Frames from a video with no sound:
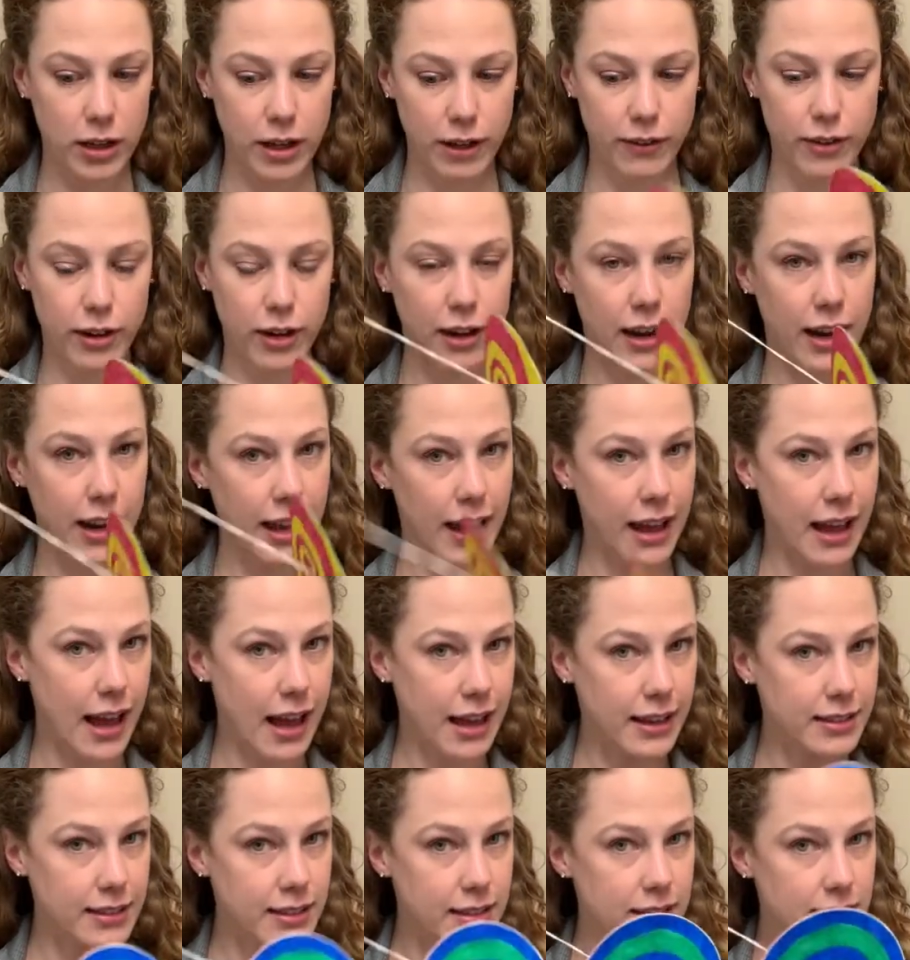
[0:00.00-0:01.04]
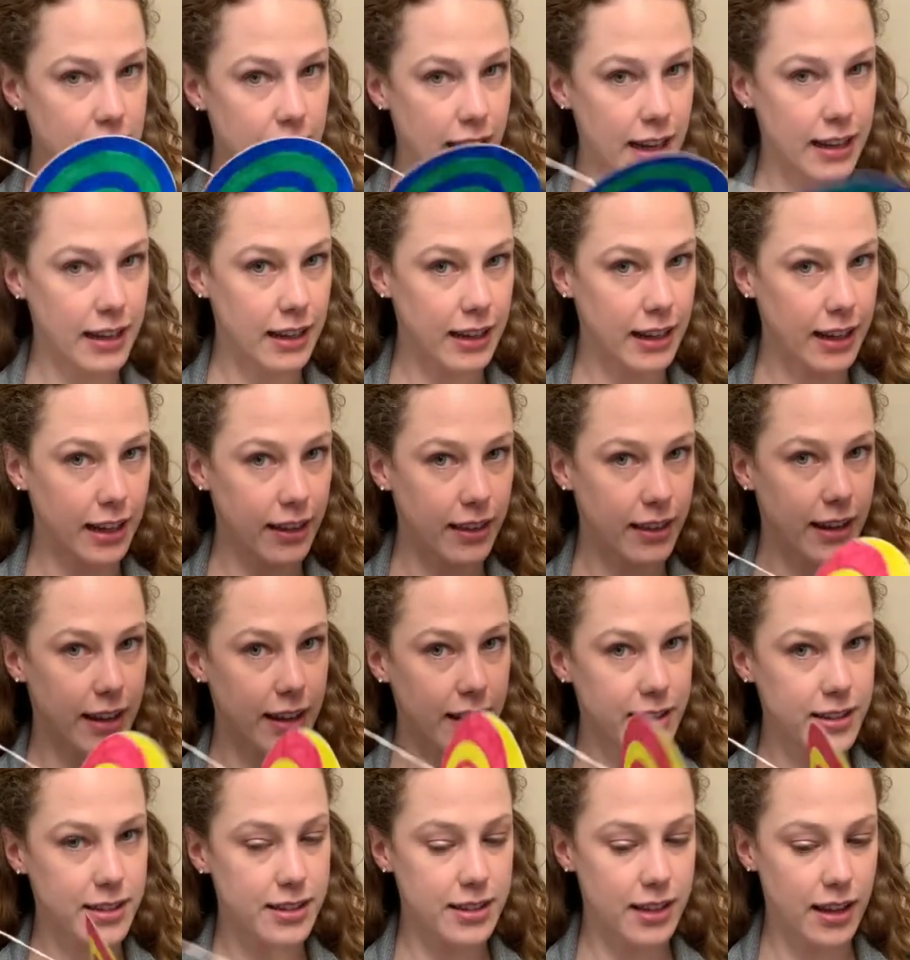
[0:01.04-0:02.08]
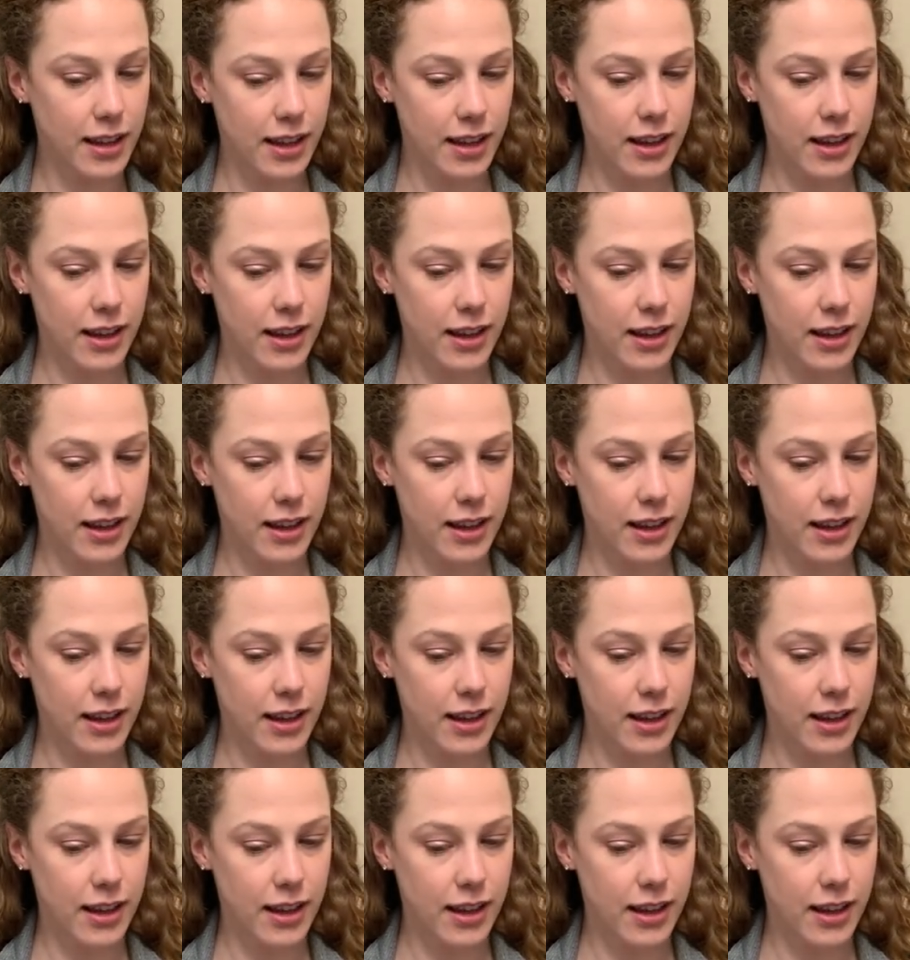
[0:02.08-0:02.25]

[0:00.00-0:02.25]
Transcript: of your hands kind of like this